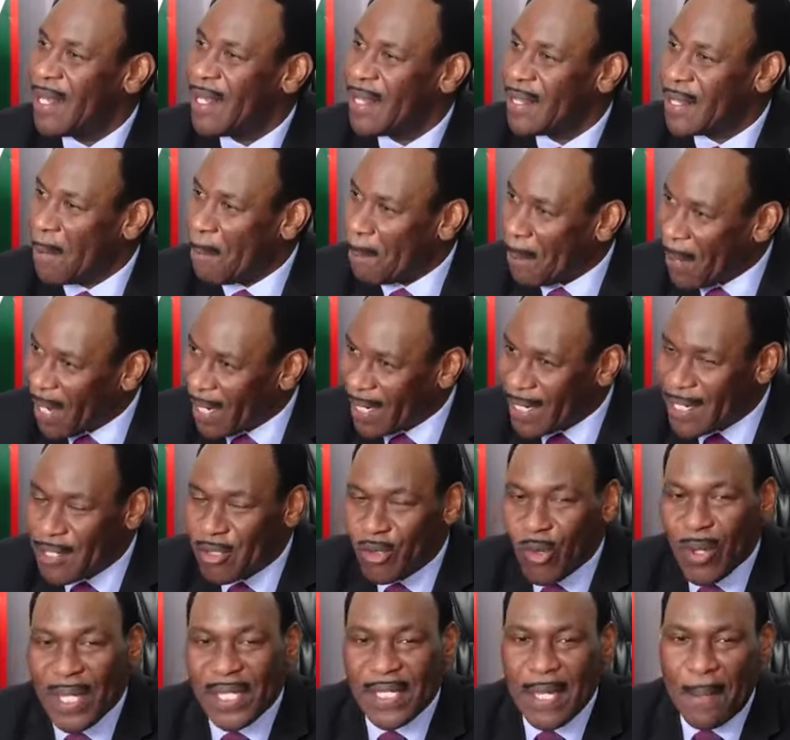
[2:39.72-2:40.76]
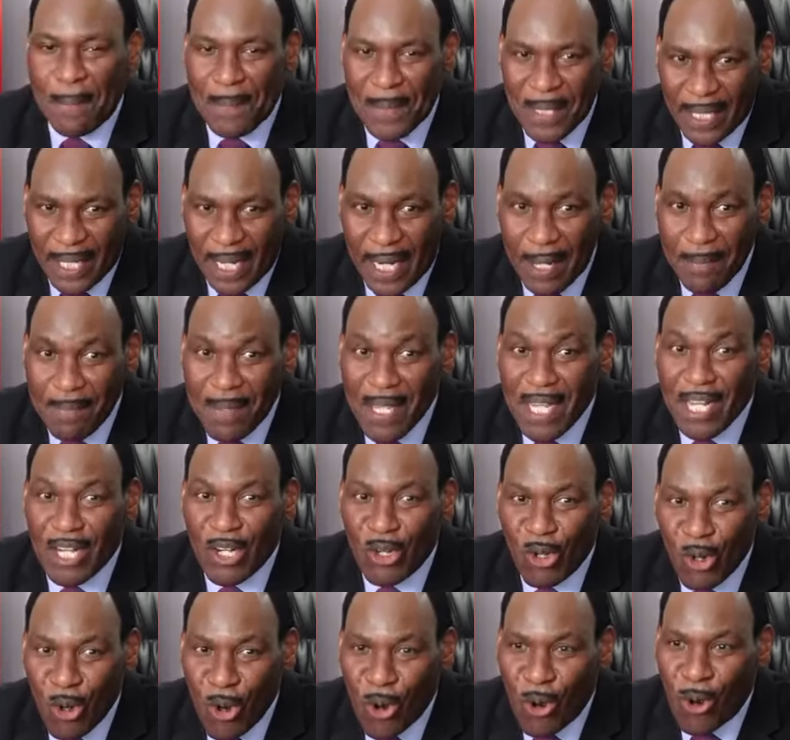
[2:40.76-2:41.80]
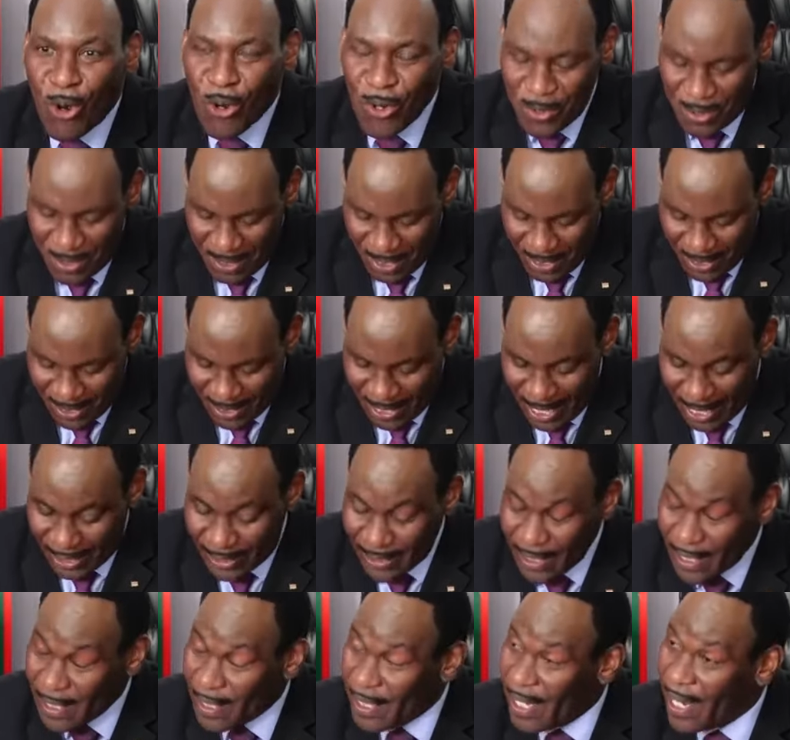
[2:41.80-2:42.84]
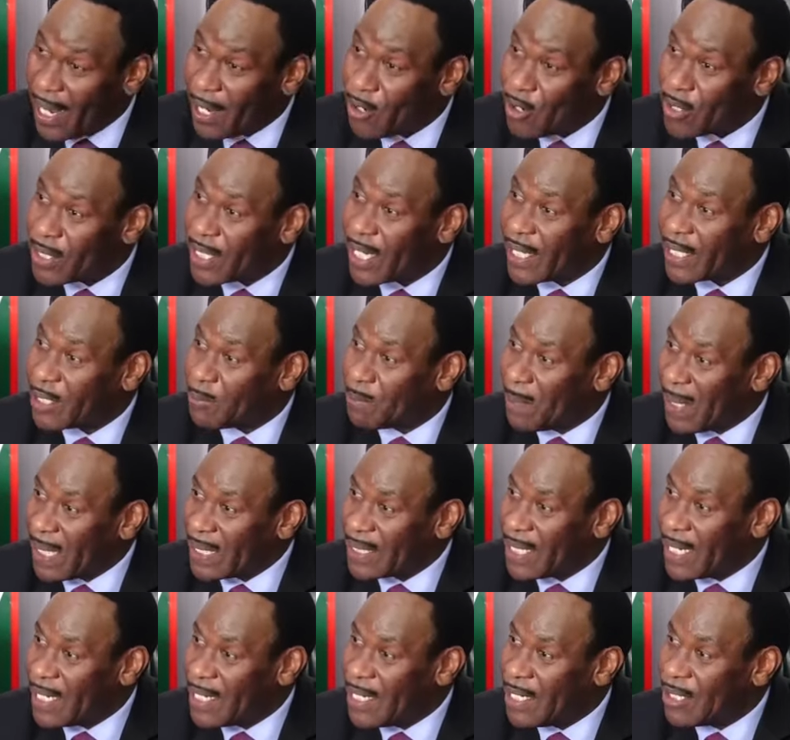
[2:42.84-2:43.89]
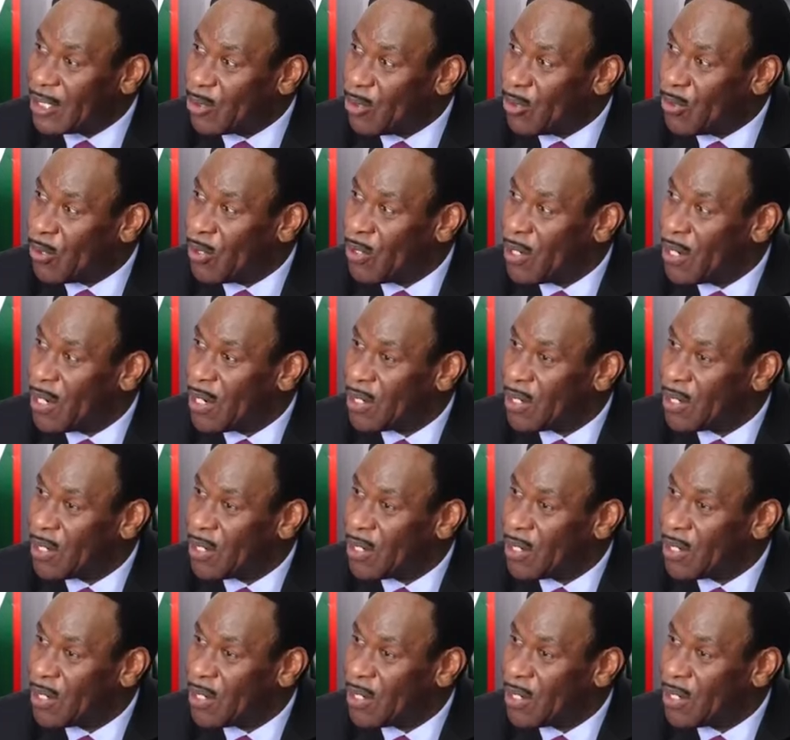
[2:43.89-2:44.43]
the parents who are subscribing know that they are not expected to